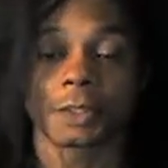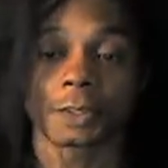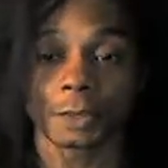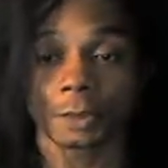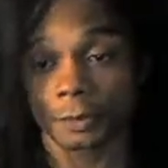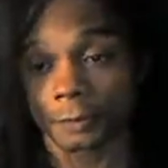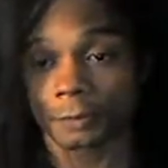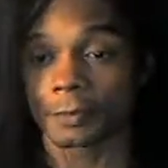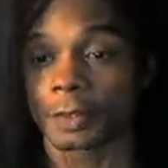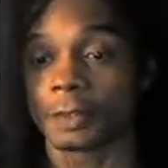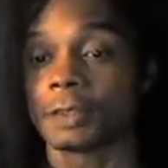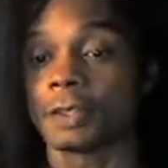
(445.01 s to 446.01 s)
So
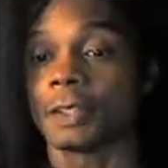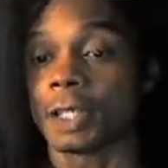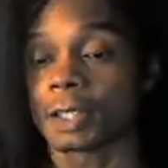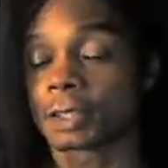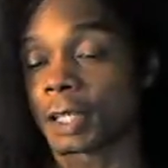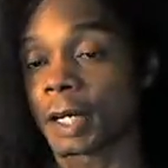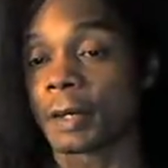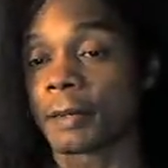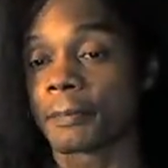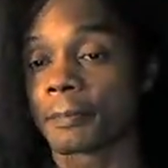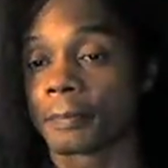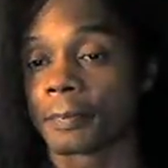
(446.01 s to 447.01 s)
until next
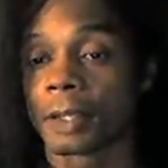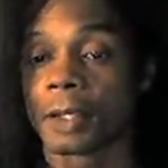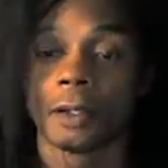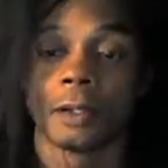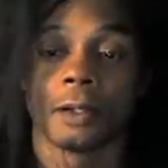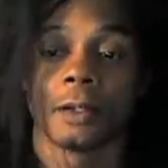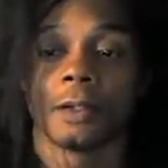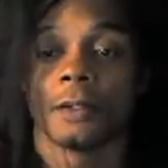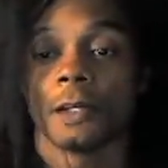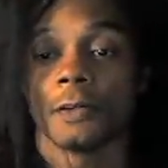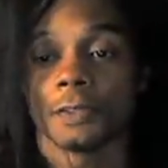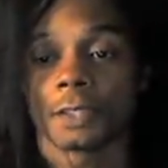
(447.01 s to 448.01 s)
time,
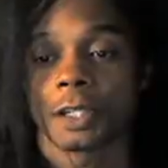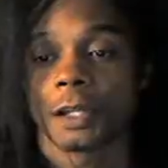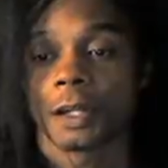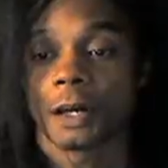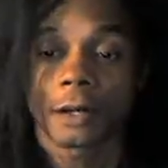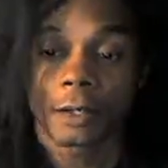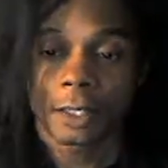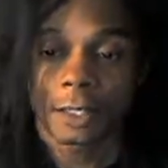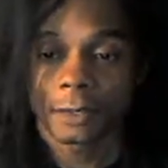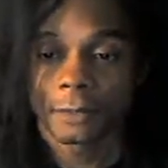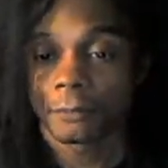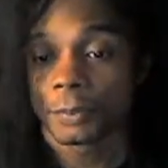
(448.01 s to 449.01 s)
love is the law,
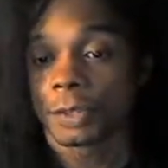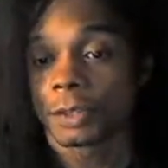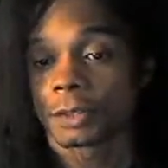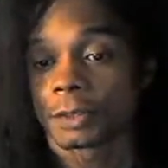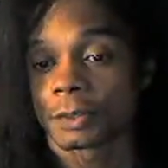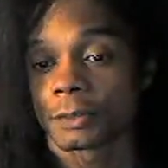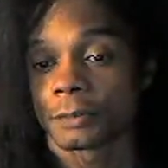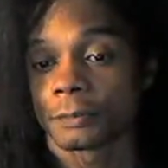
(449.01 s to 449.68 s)
and peace.